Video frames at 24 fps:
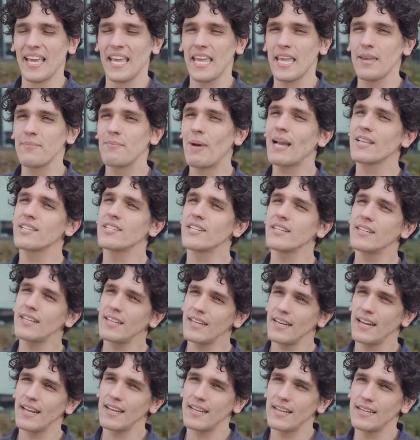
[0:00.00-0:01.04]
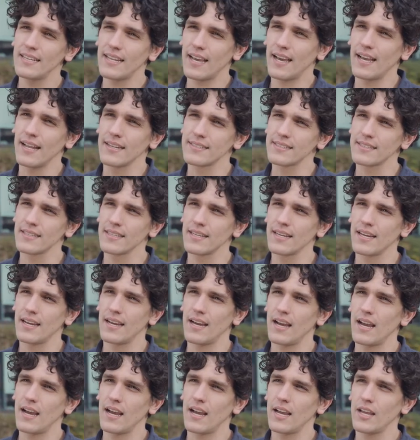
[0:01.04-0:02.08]
Imagine that
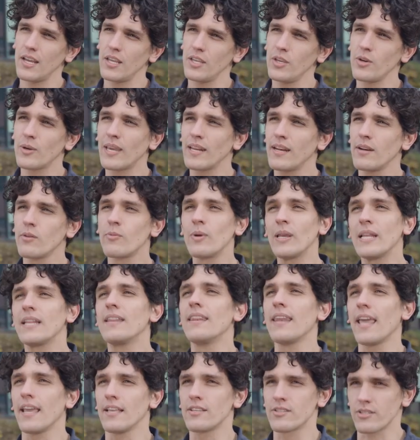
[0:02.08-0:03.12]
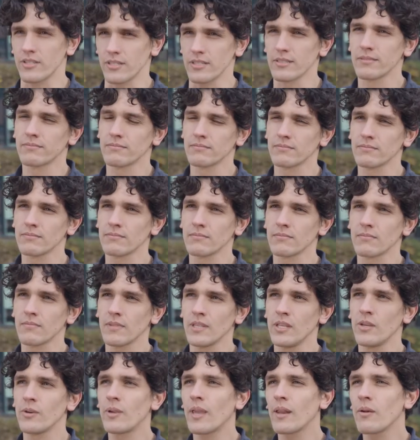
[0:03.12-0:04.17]
you can read nature.
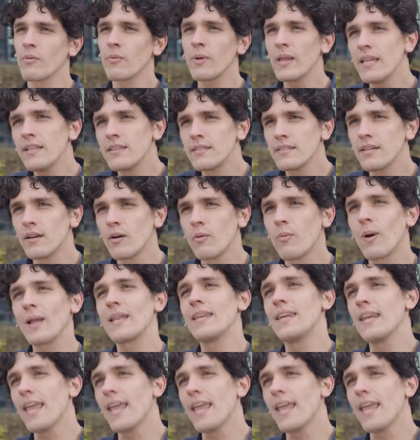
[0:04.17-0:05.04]
You can read what